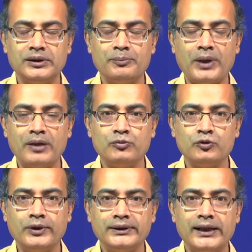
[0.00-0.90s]
prime
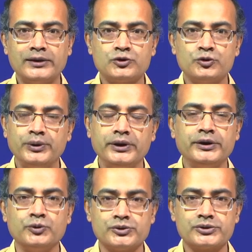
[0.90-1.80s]
mover, that should be
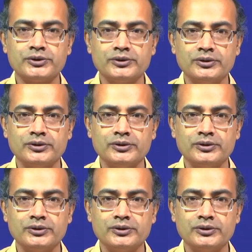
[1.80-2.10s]
reduced,